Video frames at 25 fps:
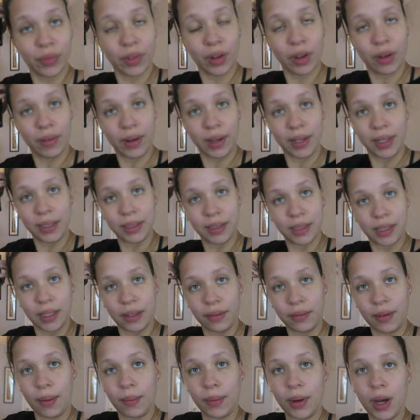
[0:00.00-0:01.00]
All right, let's
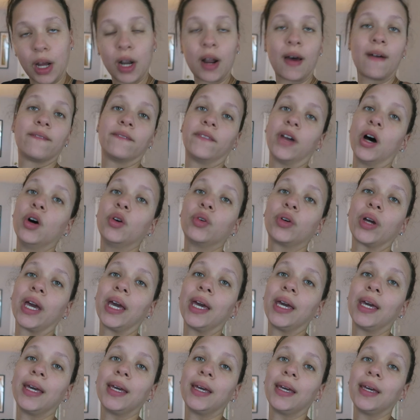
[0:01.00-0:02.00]
see if I'm gonna
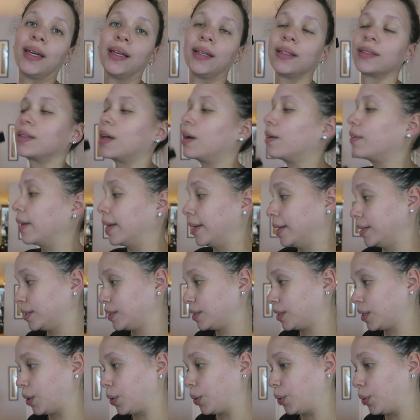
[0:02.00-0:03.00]
focus. All
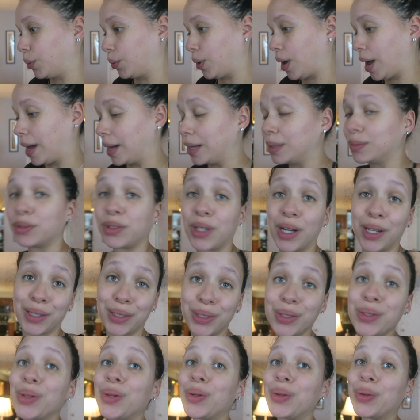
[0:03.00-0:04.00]
right, so I am
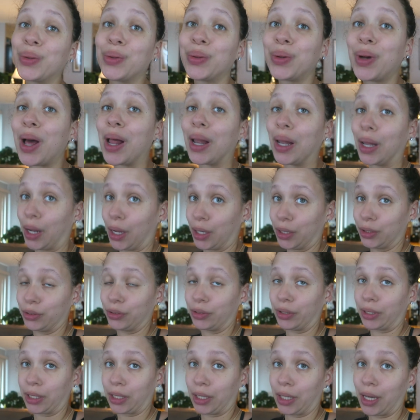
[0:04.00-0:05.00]
trying to do
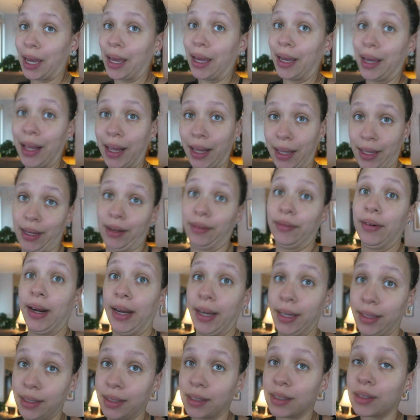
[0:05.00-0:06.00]
laundry and clean,
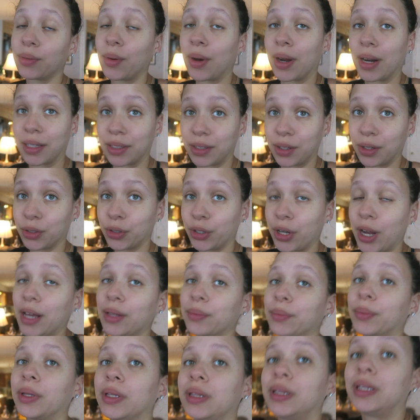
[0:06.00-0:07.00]
right? This is what I told you
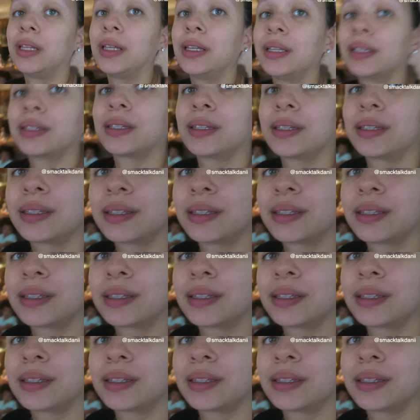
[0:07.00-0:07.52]
guys, but this,